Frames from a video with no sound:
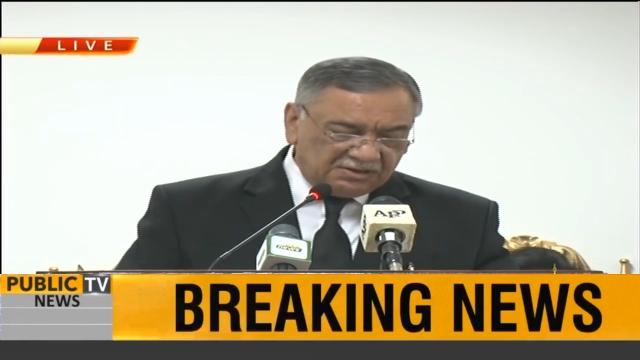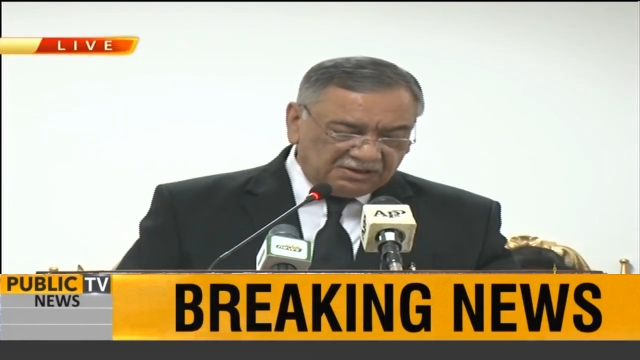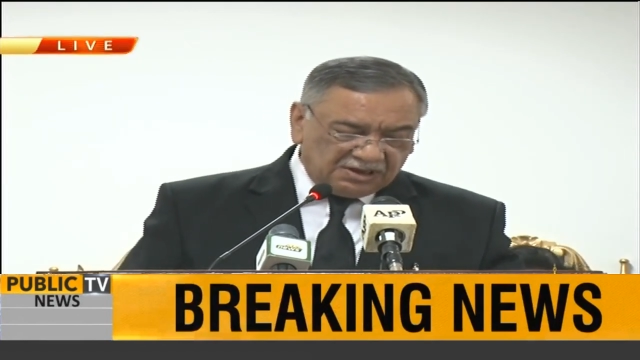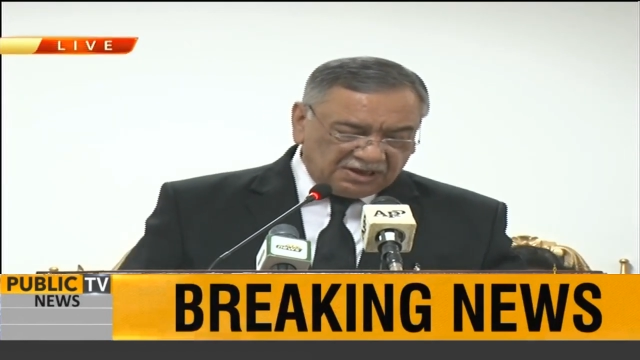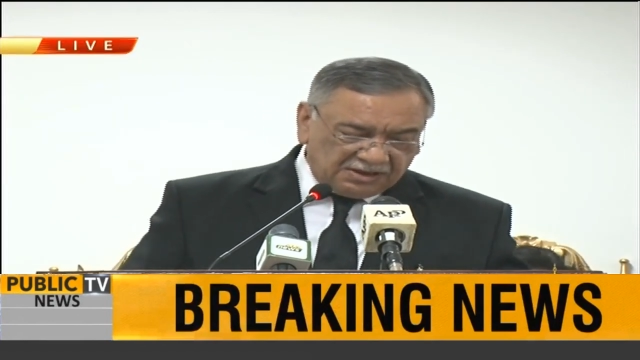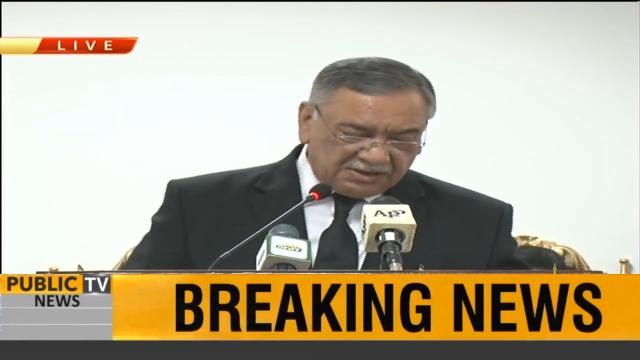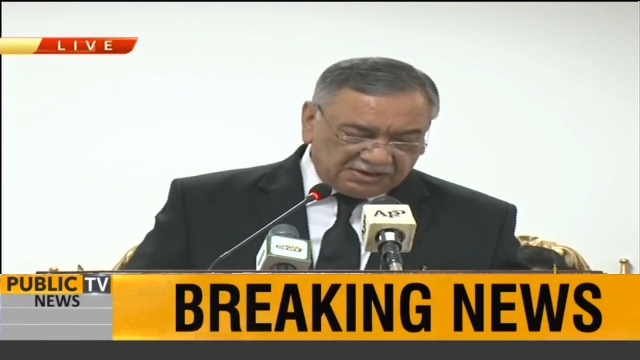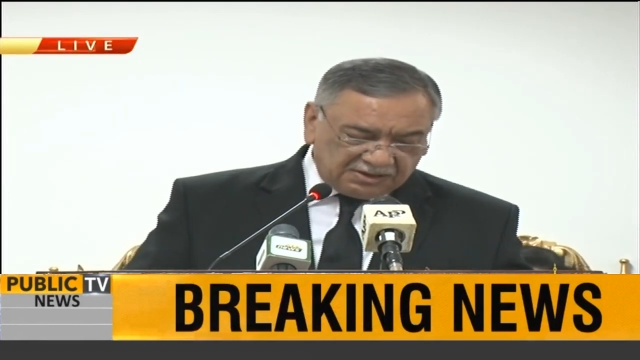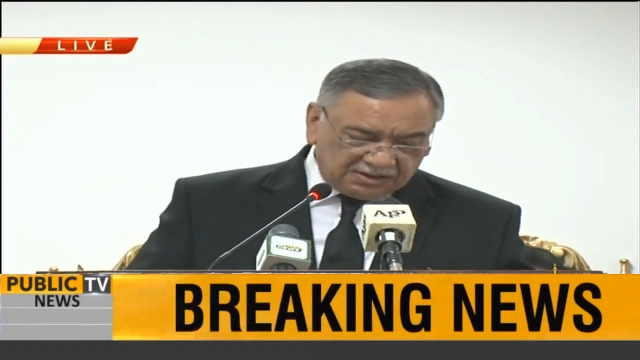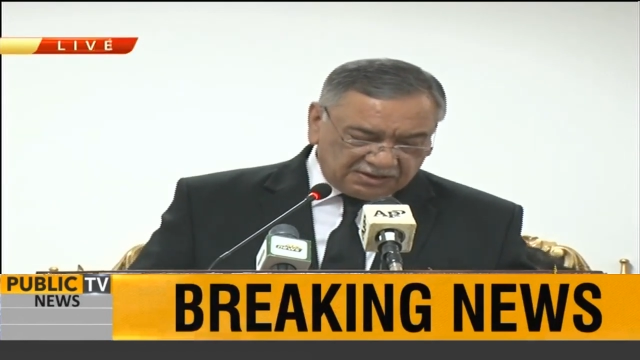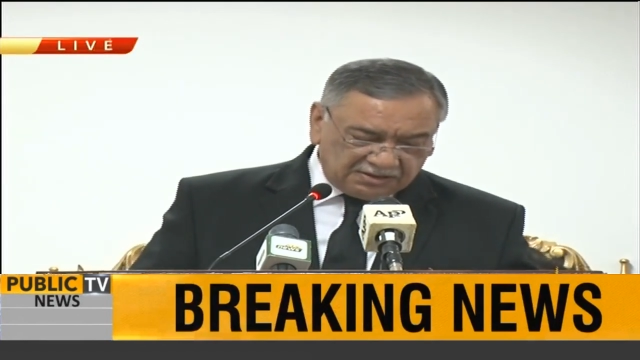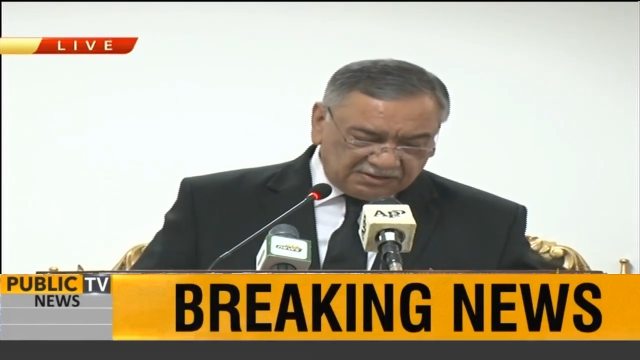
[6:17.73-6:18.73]
the
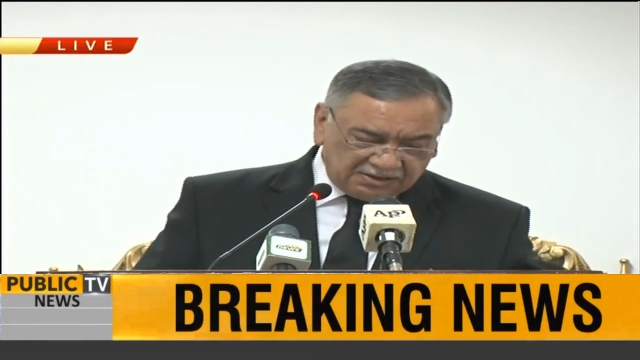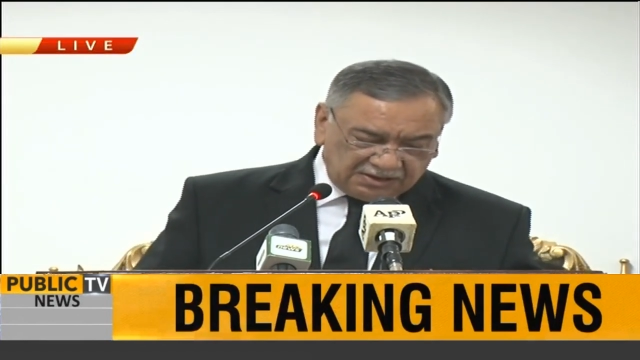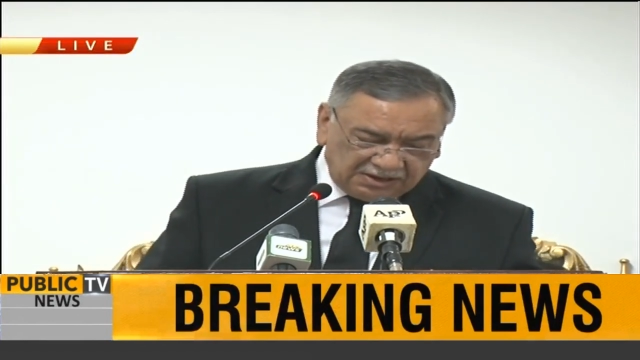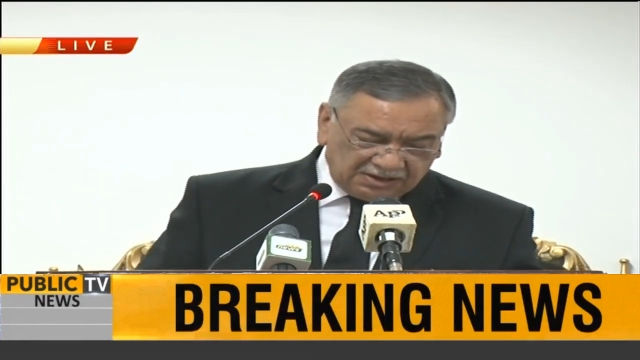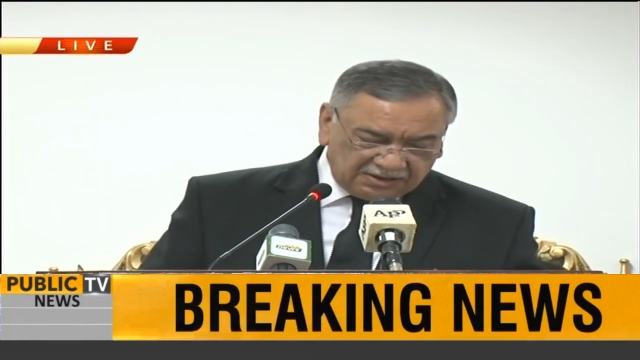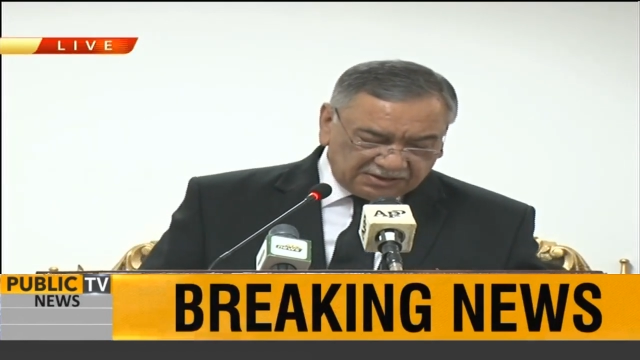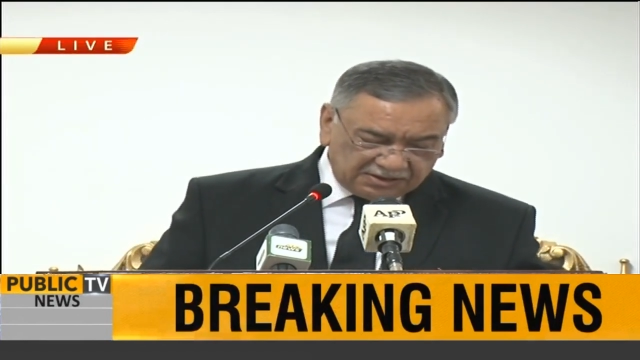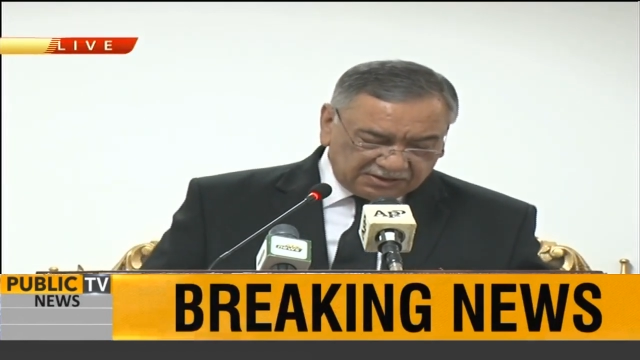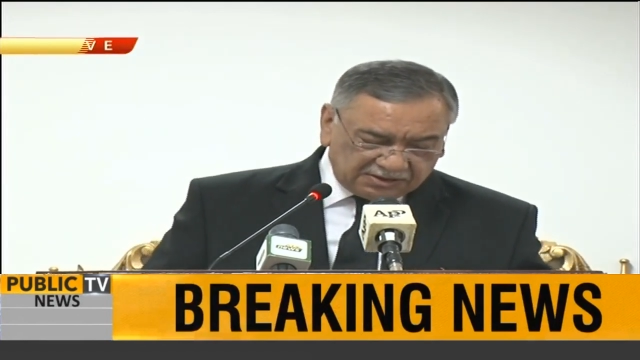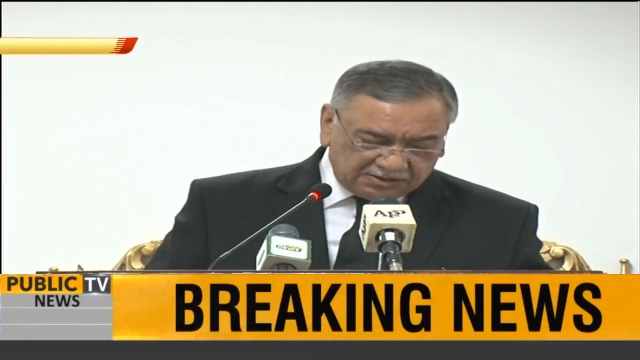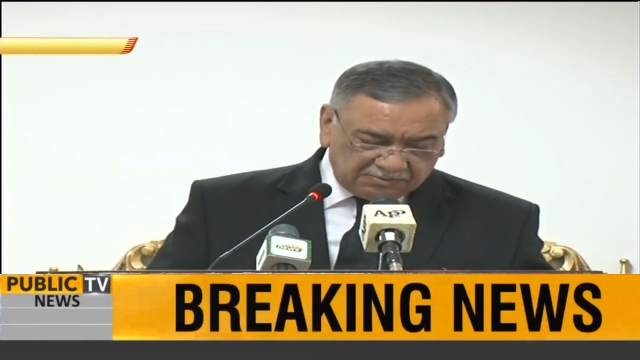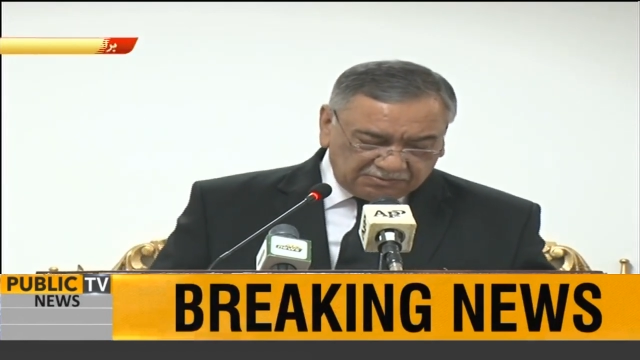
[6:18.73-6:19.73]
culture, the legal
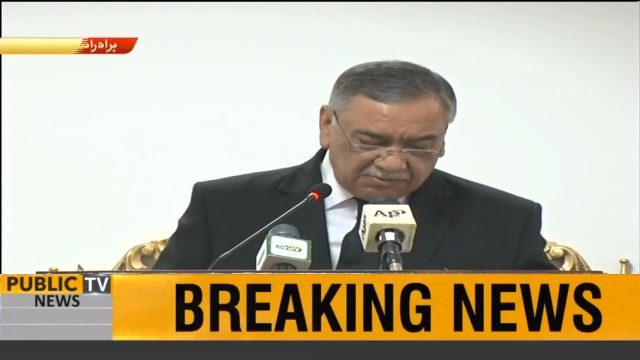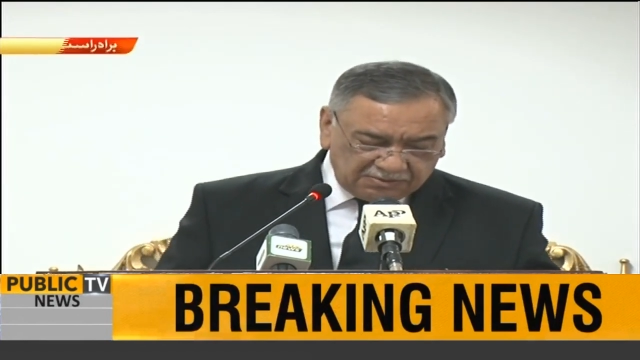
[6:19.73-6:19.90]
system,